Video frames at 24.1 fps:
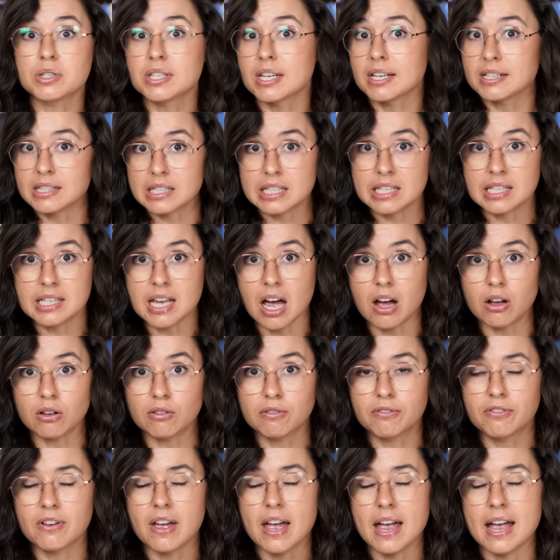
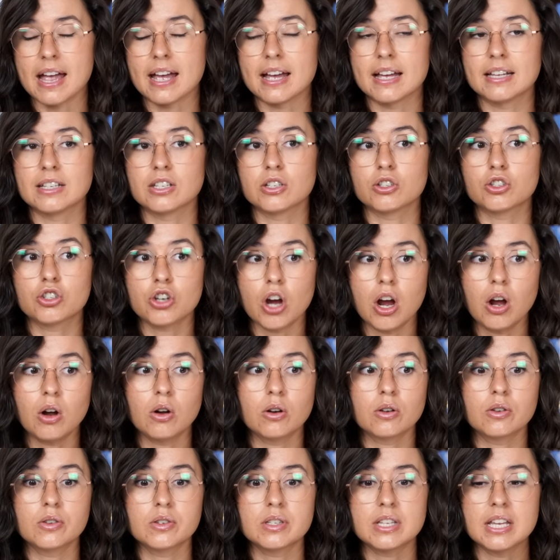itself. And
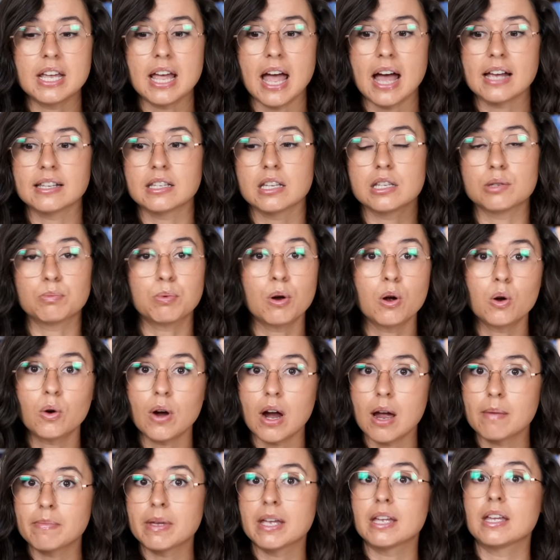Charles, he has his
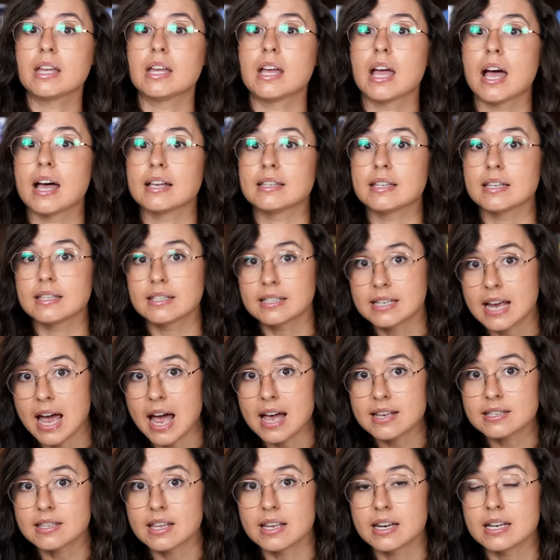programming, he has his
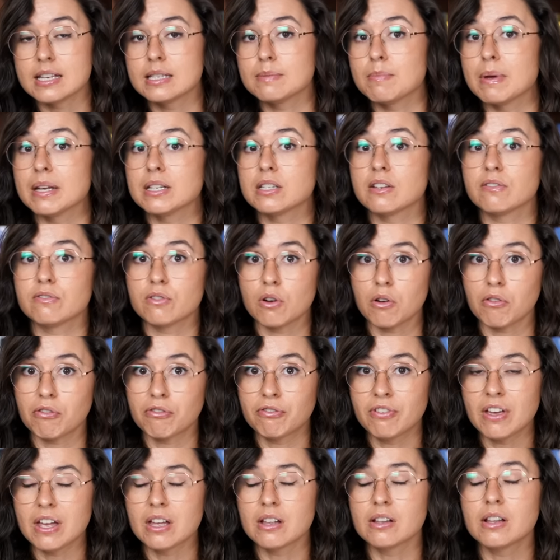tasks that he's meant to
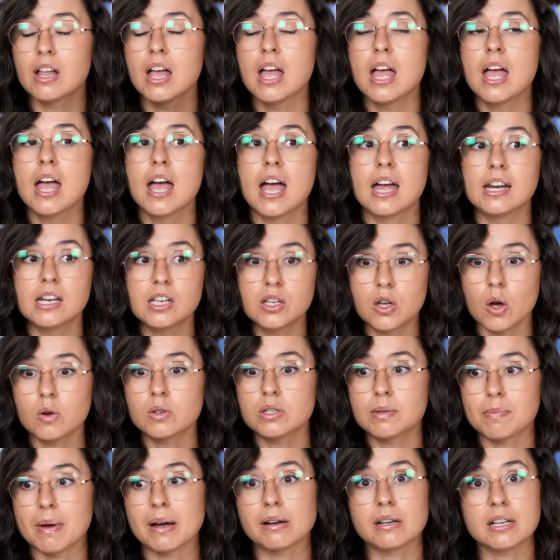fulfill, and he
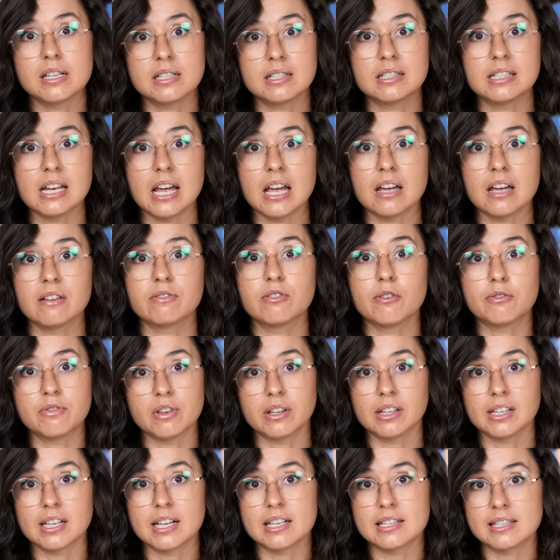goes about his day
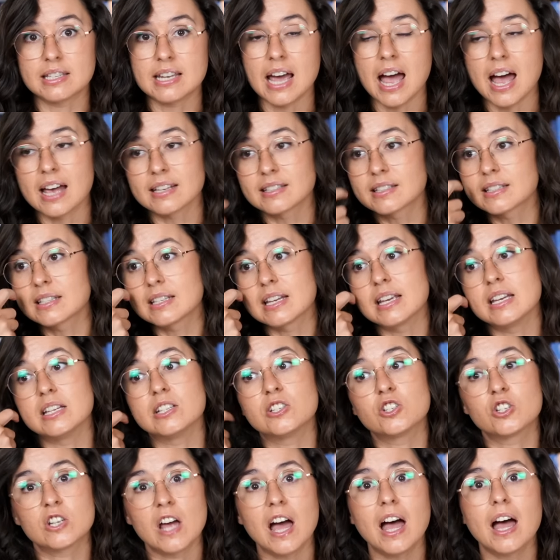fulfilling his tasks
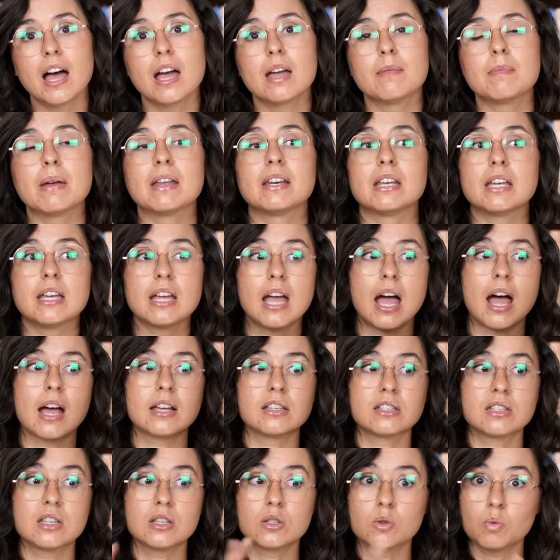each time. And he
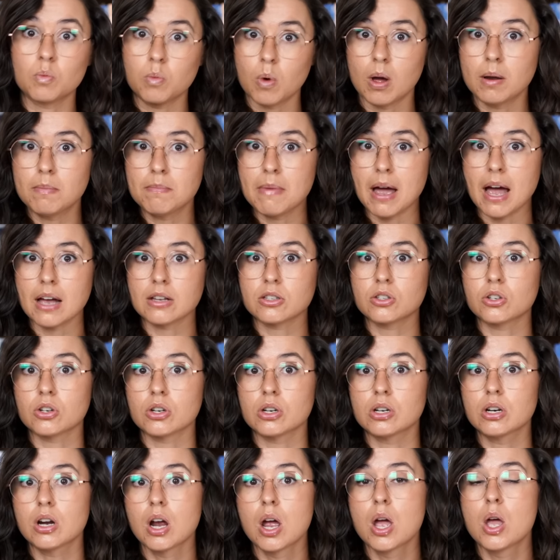has this one
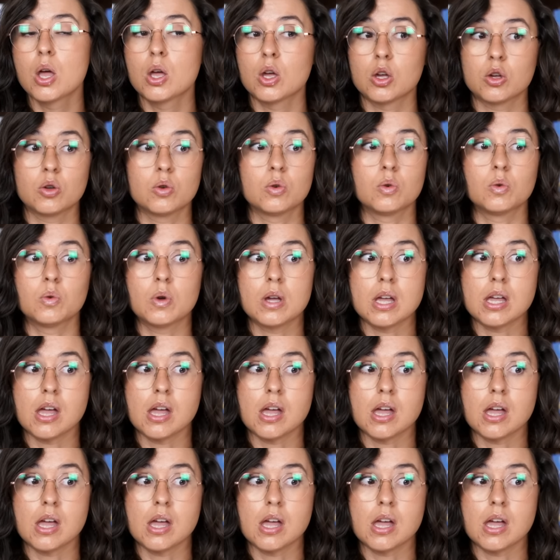master who